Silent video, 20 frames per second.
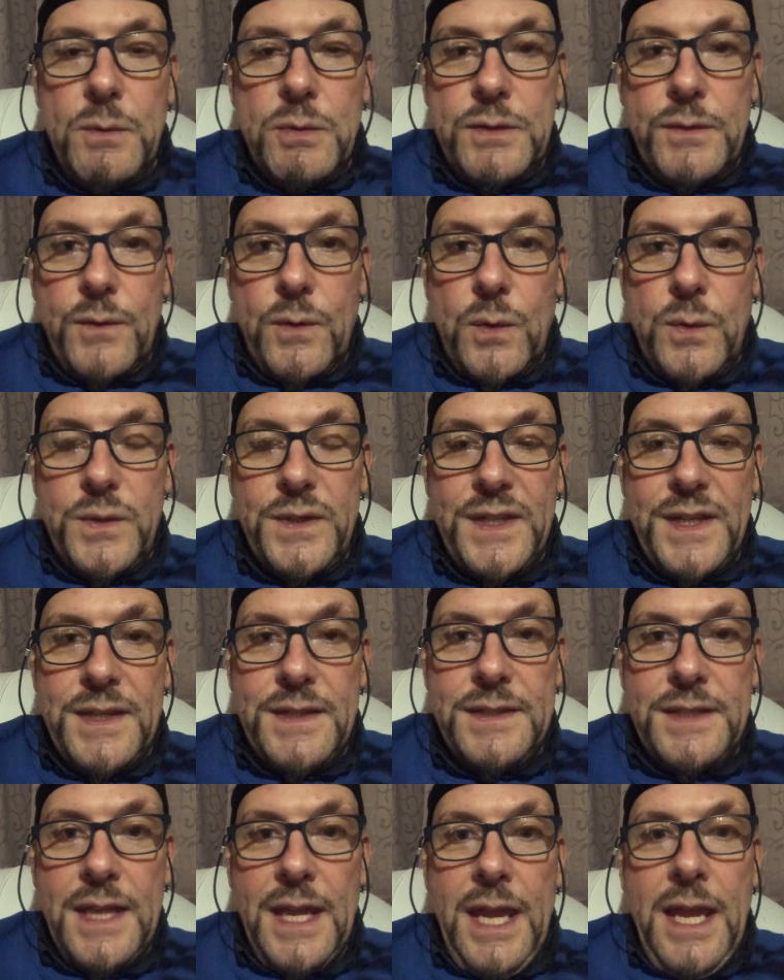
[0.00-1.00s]
which of course
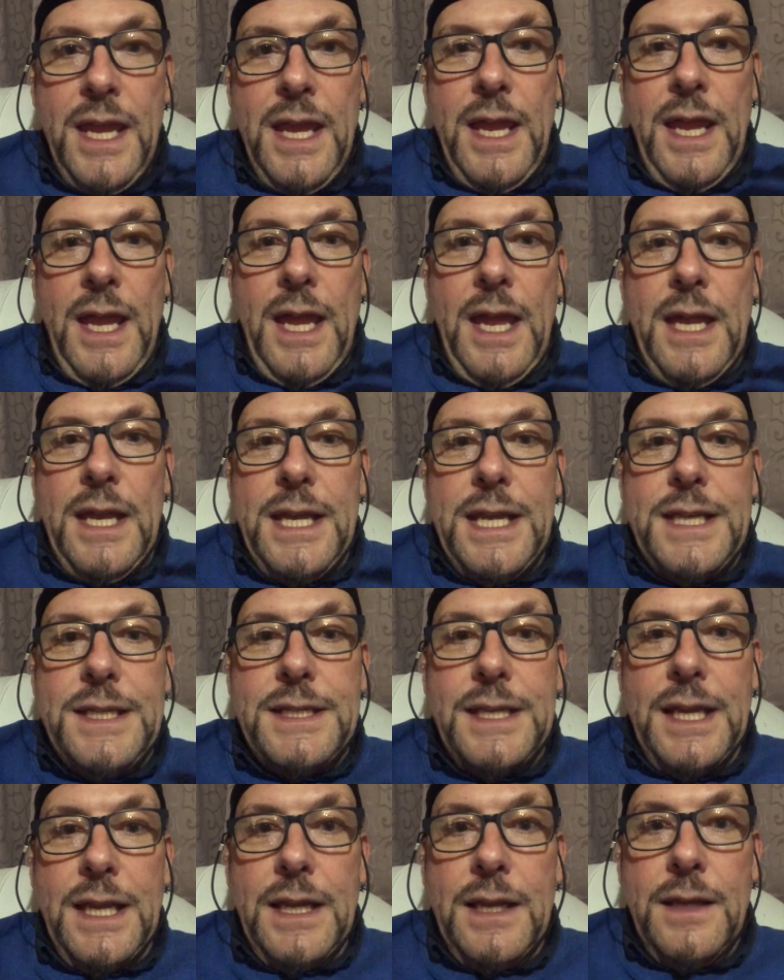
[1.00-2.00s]
is an
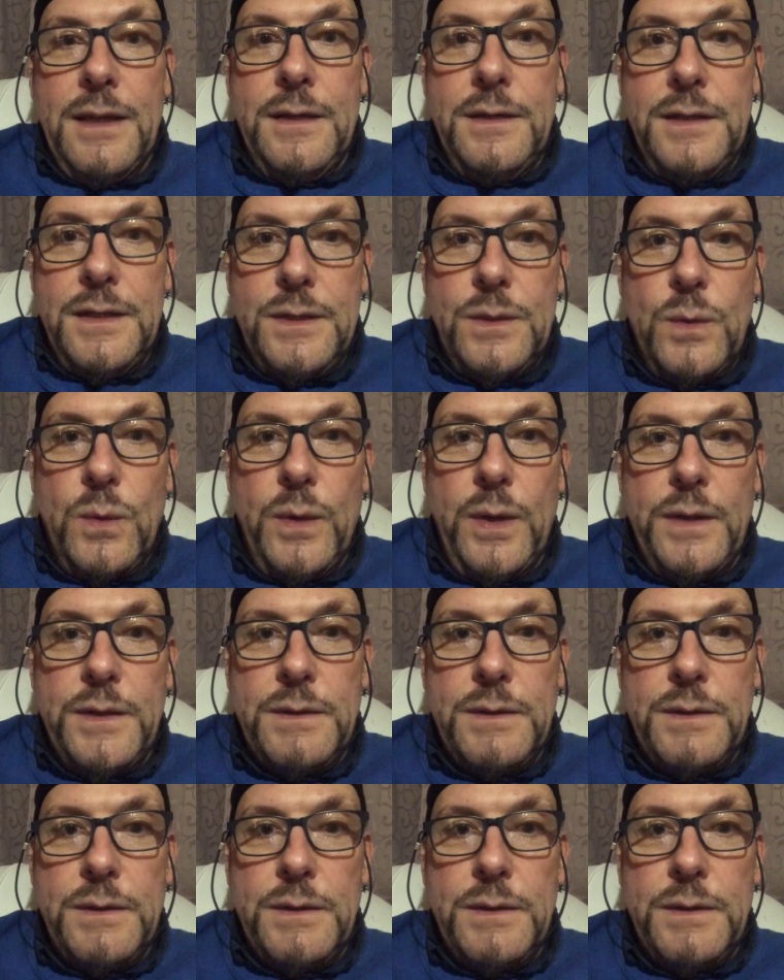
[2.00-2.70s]
eating disorder.